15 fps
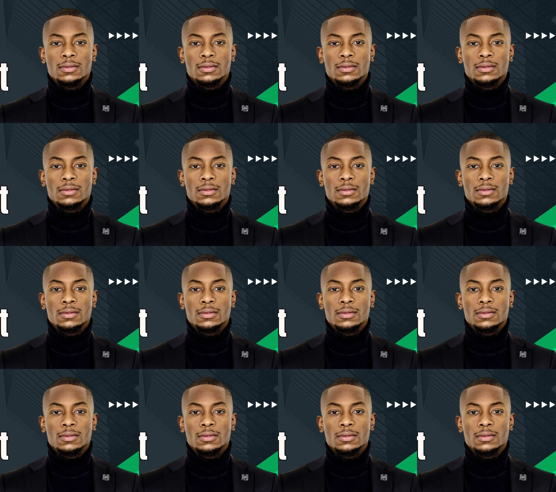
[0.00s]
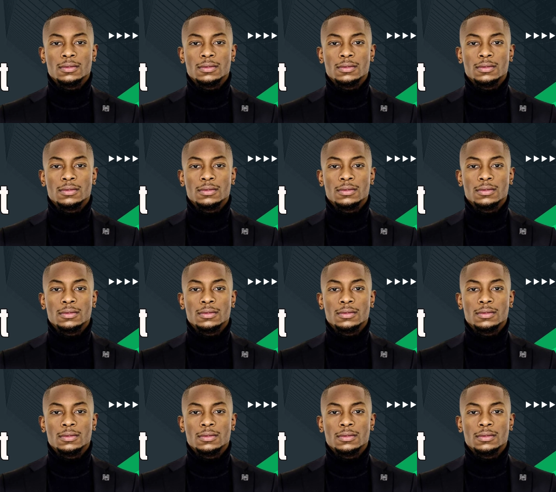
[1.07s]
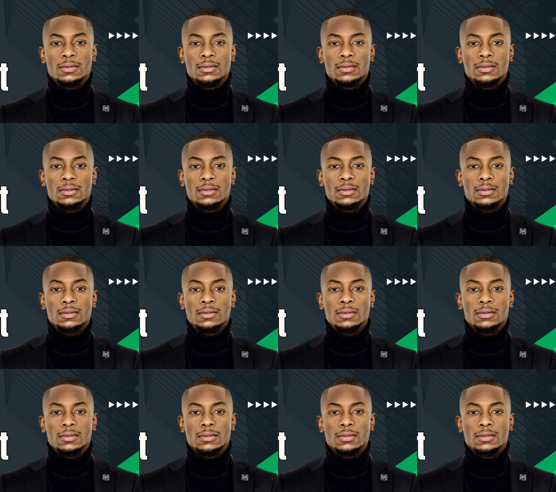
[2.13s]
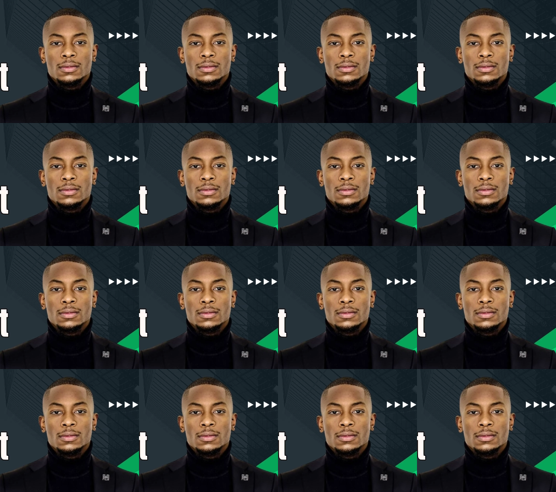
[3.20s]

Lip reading: This is a still picture; no speech is visible.